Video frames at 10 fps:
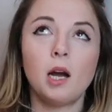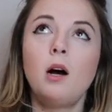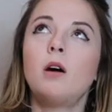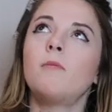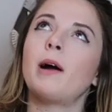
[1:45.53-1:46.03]

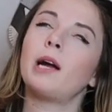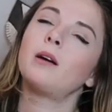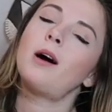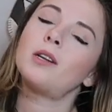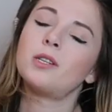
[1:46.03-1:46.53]
Oh my
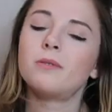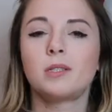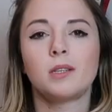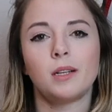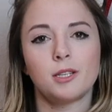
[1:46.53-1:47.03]
gosh, it
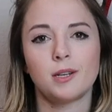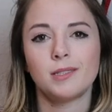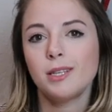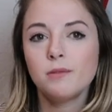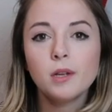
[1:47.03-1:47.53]
was
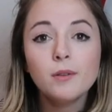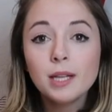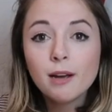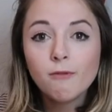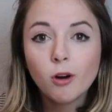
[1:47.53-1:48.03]
delicious. And it was only
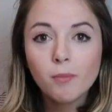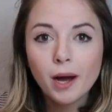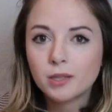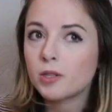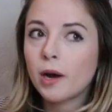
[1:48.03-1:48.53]
like
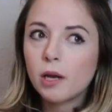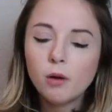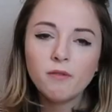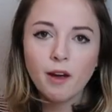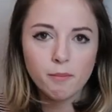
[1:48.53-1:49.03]
$4, so I
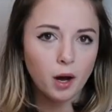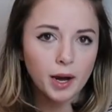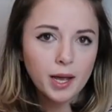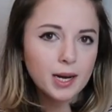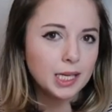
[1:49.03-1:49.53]
knew if I
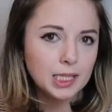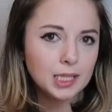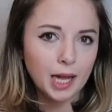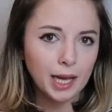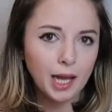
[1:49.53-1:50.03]
bought it and I
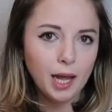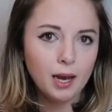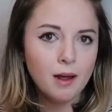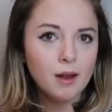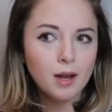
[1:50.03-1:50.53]
didn't like it,
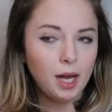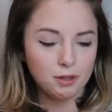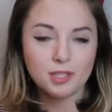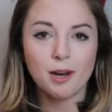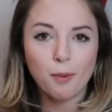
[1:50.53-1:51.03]
it
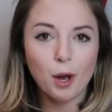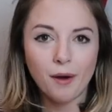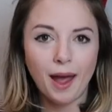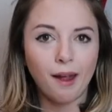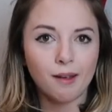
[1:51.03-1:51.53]
was gonna be
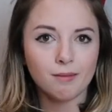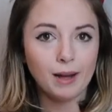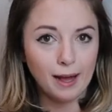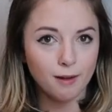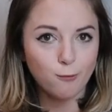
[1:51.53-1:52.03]
okay.
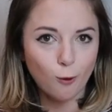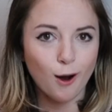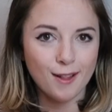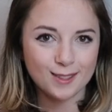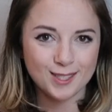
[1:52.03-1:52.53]
I had
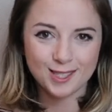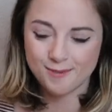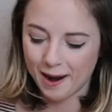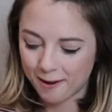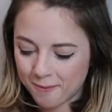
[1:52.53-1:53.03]
$4 to
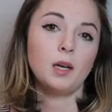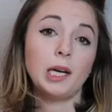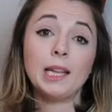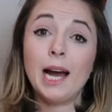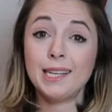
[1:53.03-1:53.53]
spare.
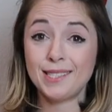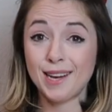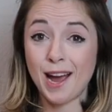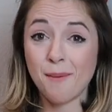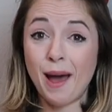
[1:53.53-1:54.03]
Last
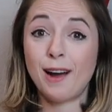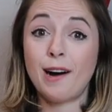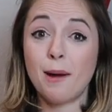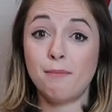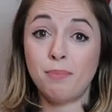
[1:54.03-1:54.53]
time, I
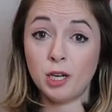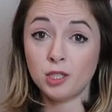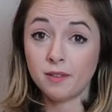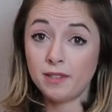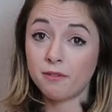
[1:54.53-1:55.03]
got a
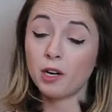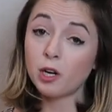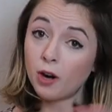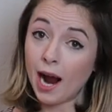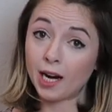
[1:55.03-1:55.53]
bunch of
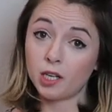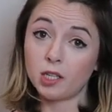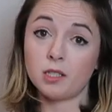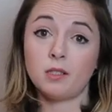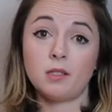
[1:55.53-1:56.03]
different
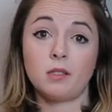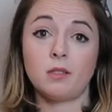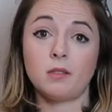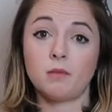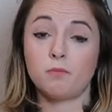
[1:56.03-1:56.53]

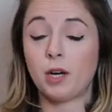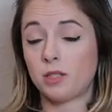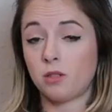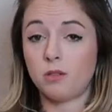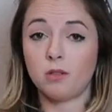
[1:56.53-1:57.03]
crackers,
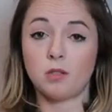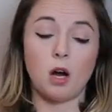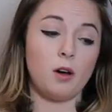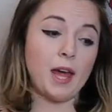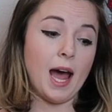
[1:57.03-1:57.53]
pretzels,
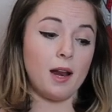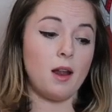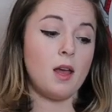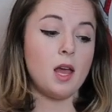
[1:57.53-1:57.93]
all that.